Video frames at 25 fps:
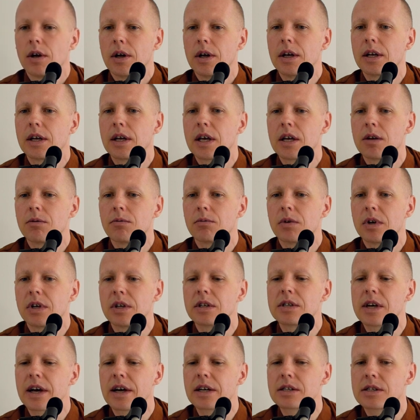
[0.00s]
It, keep,
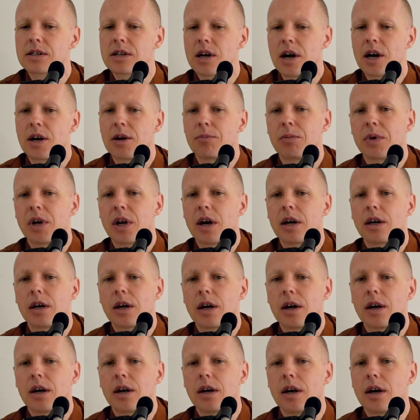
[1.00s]
it takes time, but I,
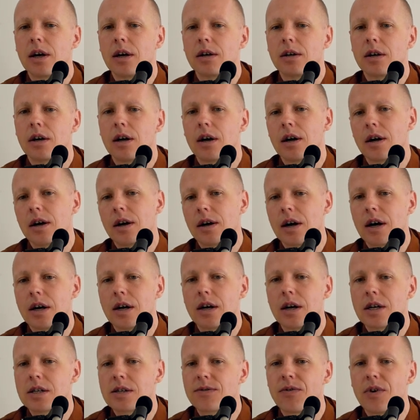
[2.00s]
I, I,
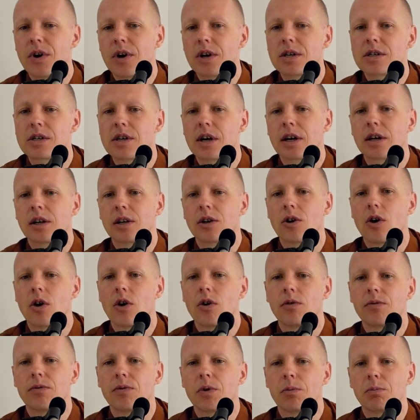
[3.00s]
as far as I can
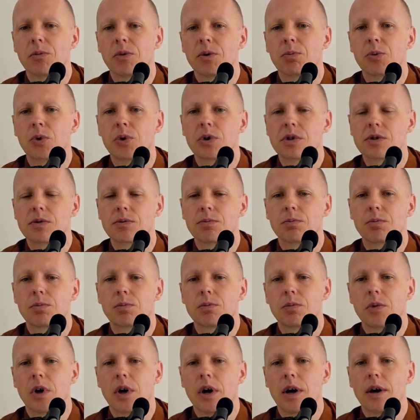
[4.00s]
know from the Buddhist
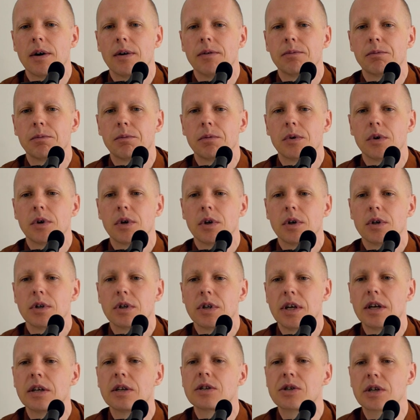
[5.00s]
uh,
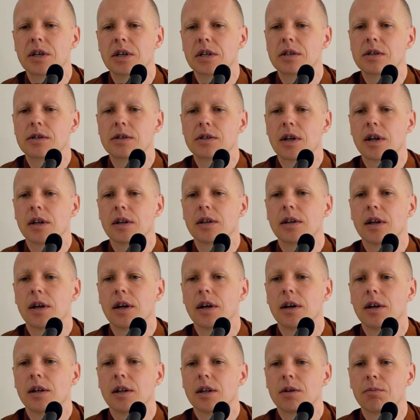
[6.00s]
teachings, that
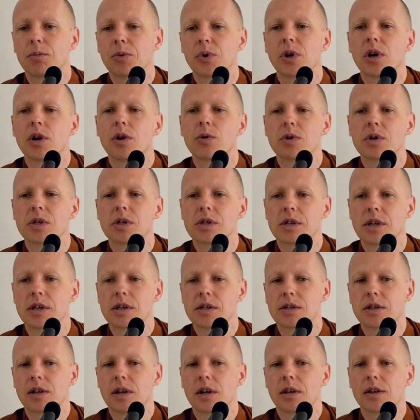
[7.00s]
the, the Buddha always
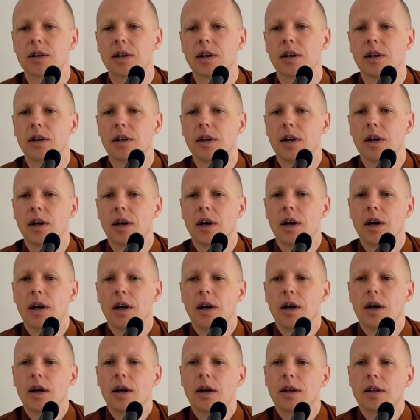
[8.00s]
says that the,
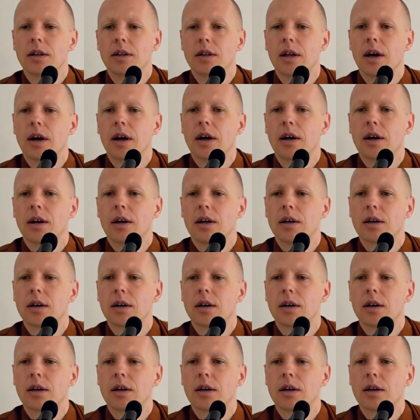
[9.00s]
the